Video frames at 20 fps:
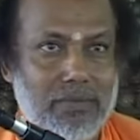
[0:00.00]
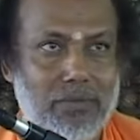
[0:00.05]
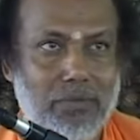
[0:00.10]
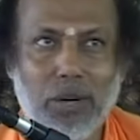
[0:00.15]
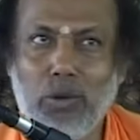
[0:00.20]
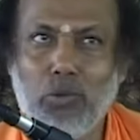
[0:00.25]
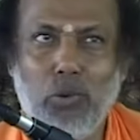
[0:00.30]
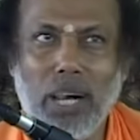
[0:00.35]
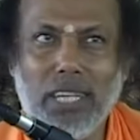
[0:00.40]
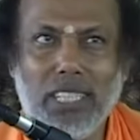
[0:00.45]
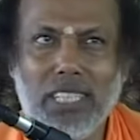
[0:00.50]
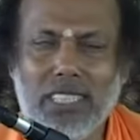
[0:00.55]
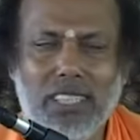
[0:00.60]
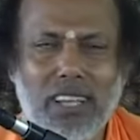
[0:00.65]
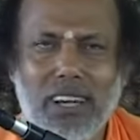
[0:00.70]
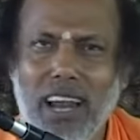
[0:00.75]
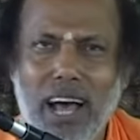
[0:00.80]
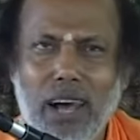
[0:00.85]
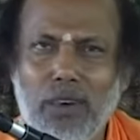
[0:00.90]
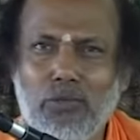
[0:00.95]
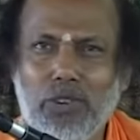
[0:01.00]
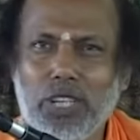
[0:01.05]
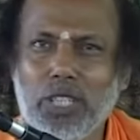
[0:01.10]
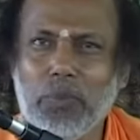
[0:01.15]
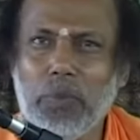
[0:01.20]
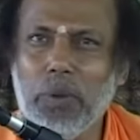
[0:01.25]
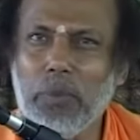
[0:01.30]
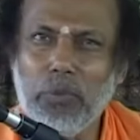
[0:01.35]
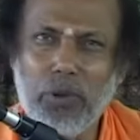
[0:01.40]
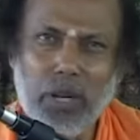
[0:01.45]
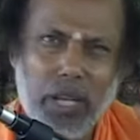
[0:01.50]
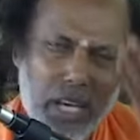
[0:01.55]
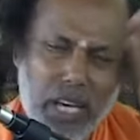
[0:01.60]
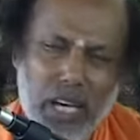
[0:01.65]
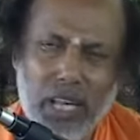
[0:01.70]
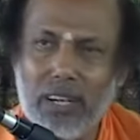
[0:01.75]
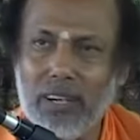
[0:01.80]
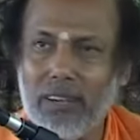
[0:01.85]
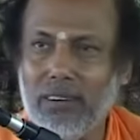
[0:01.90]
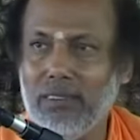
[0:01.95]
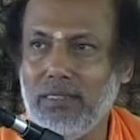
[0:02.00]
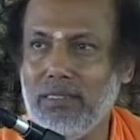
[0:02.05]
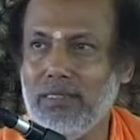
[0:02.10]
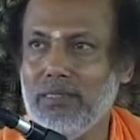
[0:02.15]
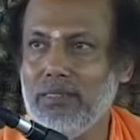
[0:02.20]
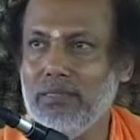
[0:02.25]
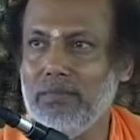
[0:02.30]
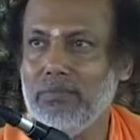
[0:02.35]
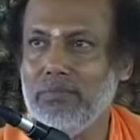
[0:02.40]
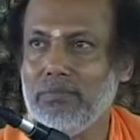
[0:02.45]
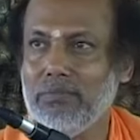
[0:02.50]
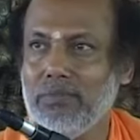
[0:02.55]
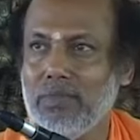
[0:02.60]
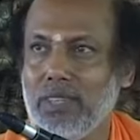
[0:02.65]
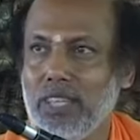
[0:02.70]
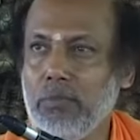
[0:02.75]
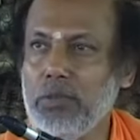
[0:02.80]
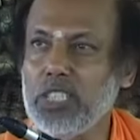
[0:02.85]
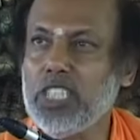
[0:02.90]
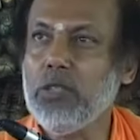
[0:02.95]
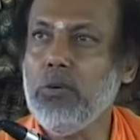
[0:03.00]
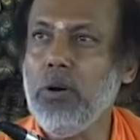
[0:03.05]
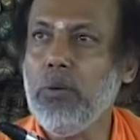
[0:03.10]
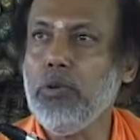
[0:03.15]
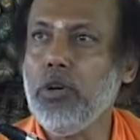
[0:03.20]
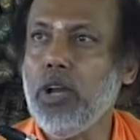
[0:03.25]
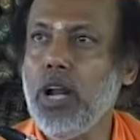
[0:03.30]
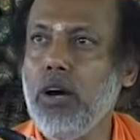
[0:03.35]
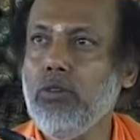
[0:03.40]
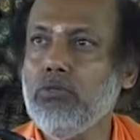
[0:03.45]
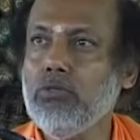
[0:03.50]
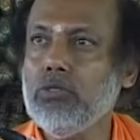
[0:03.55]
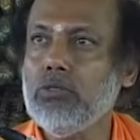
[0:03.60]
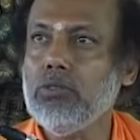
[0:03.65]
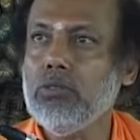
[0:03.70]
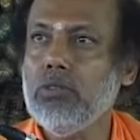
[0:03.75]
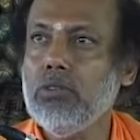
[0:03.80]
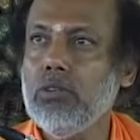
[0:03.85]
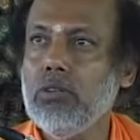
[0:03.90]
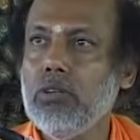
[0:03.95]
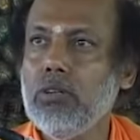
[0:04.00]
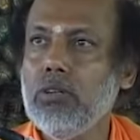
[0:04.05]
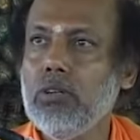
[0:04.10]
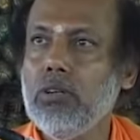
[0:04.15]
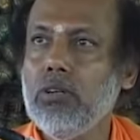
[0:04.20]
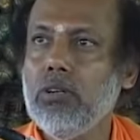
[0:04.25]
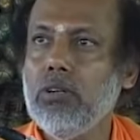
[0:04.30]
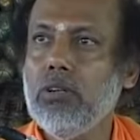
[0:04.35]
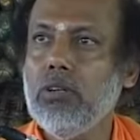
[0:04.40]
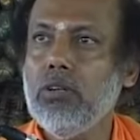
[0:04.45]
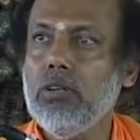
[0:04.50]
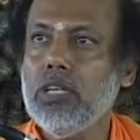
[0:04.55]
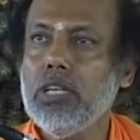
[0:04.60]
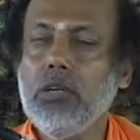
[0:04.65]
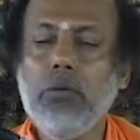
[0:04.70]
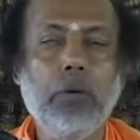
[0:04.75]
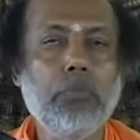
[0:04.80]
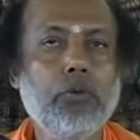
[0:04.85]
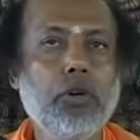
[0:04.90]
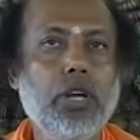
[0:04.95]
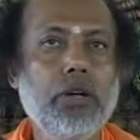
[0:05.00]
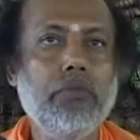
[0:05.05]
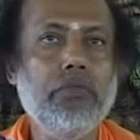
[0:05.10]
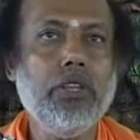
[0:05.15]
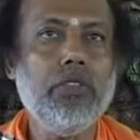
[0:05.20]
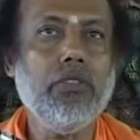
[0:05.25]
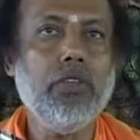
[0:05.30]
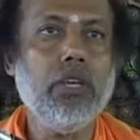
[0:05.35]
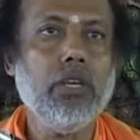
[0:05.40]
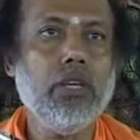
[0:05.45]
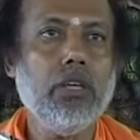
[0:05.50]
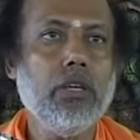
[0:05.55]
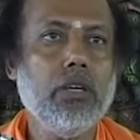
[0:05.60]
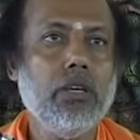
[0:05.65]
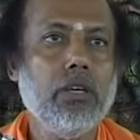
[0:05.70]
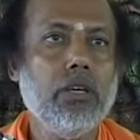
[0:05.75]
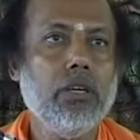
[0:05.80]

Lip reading: But what is the language people hear? You must give up your house. Give up your everything.